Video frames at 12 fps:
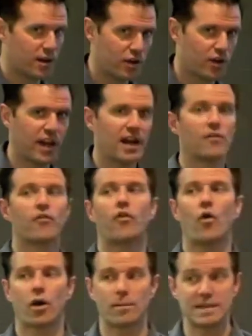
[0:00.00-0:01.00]
you get on
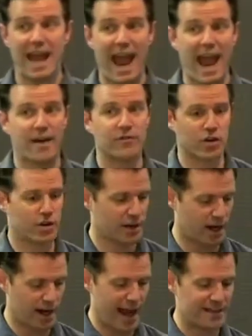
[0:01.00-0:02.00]
forums after you're
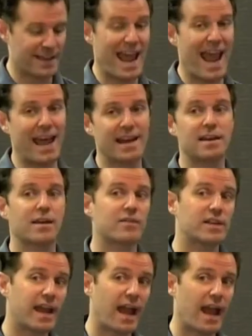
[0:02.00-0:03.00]
done, at the end of
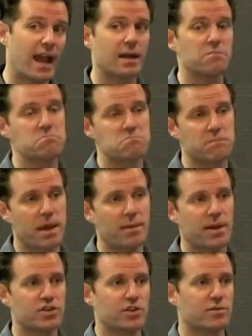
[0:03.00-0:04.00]
the day, maybe
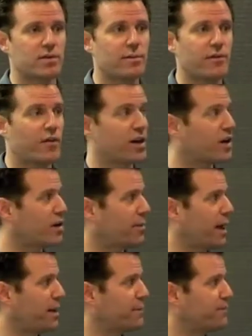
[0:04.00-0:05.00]
as you're right before you go to
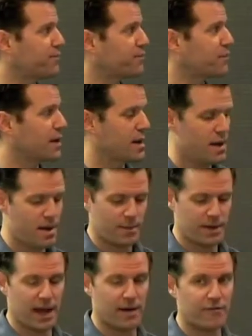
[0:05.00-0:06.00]
bed.
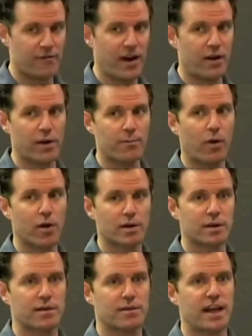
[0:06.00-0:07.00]
But yeah, very
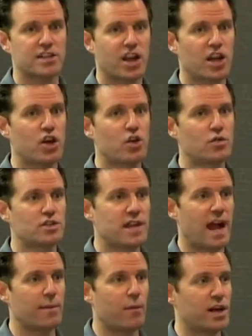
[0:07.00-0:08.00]
important. That's a huge
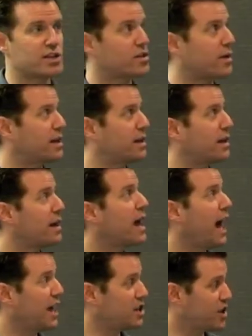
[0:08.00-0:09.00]
time waster right there.
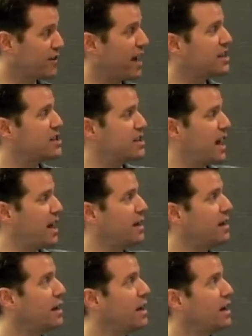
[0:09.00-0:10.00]
I should have actually said
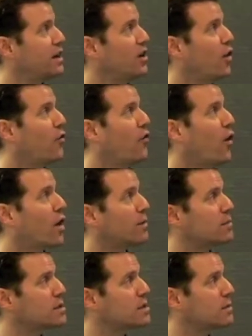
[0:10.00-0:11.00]
no
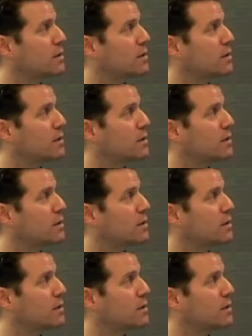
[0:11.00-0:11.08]
forums.